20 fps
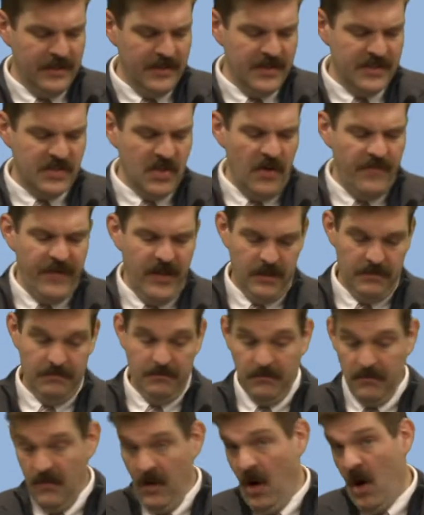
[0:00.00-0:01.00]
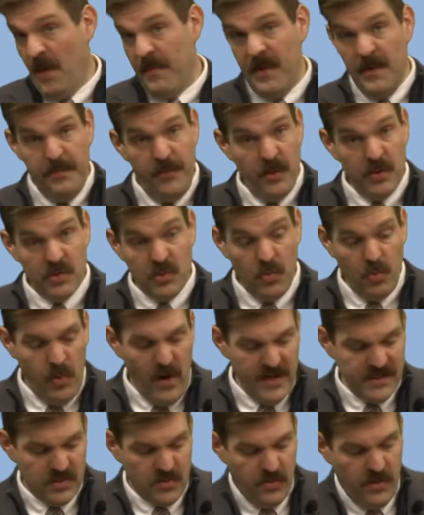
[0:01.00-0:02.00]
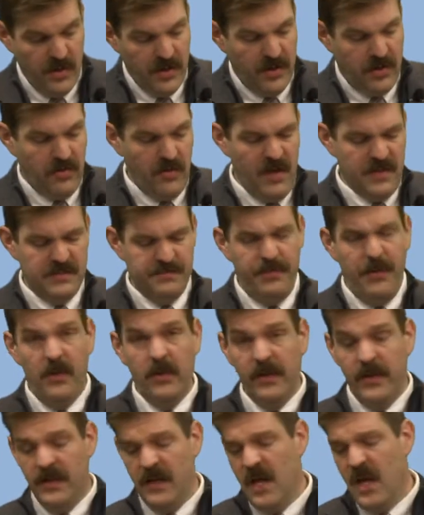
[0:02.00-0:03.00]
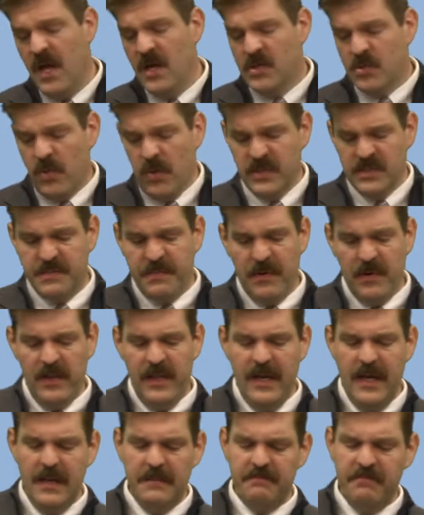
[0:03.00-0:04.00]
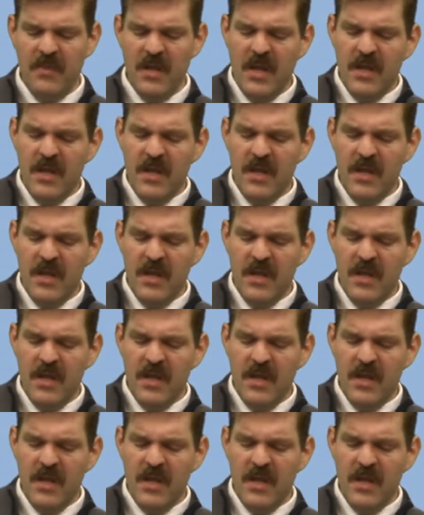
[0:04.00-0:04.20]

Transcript: and the Soviet army pushed westward across Poland towards Berlin.